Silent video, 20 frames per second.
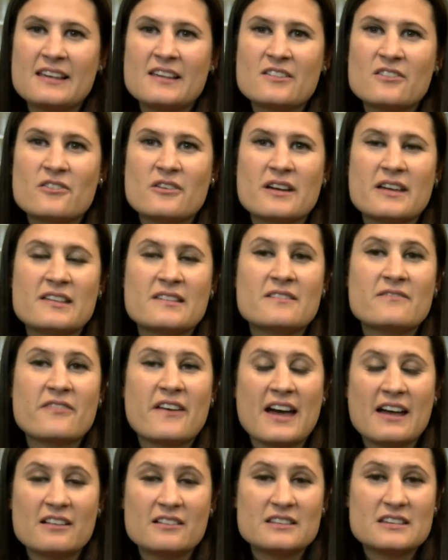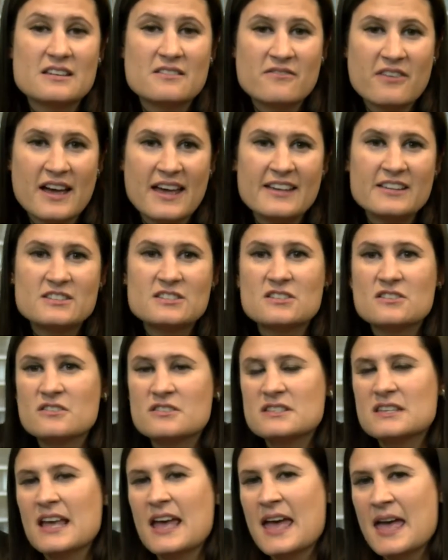either as faculty
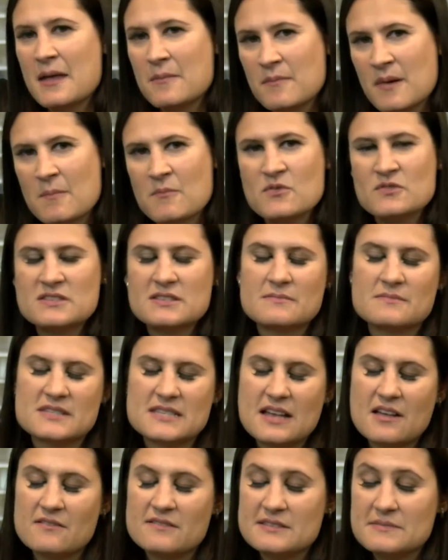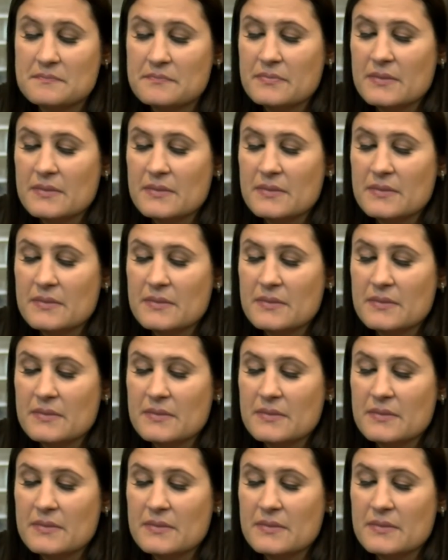advisors and members themselves.